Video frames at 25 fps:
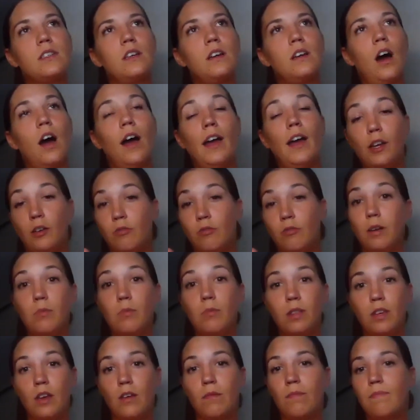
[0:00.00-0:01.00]
I agree with
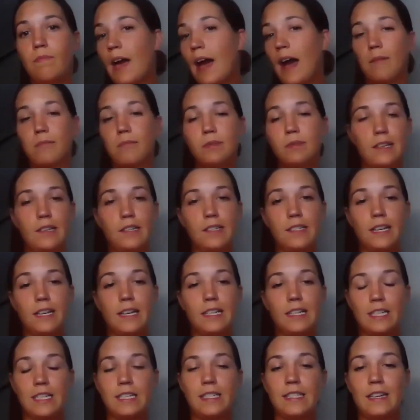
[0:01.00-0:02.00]
you, they're absolutely
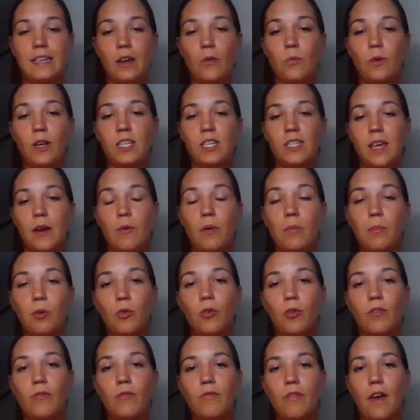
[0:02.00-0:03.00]
delicious and I wish there were
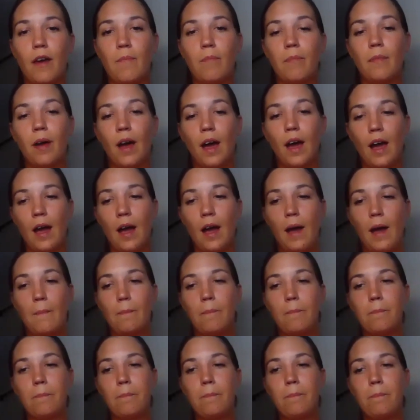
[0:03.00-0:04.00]
more of
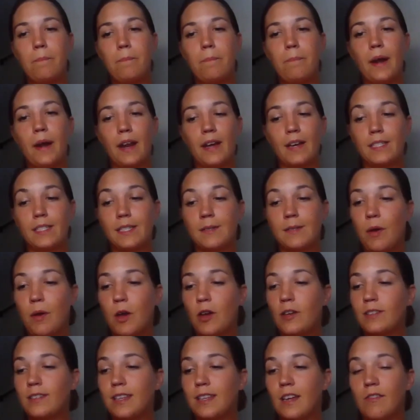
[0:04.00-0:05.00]
them. But I
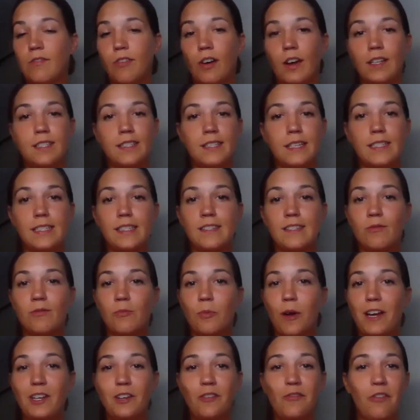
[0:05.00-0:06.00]
suppose the advice is
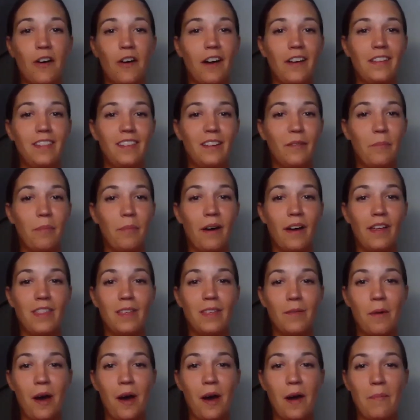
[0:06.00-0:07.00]
when you find them, buy
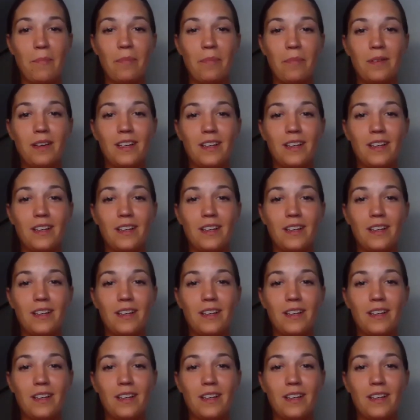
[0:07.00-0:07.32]
them up.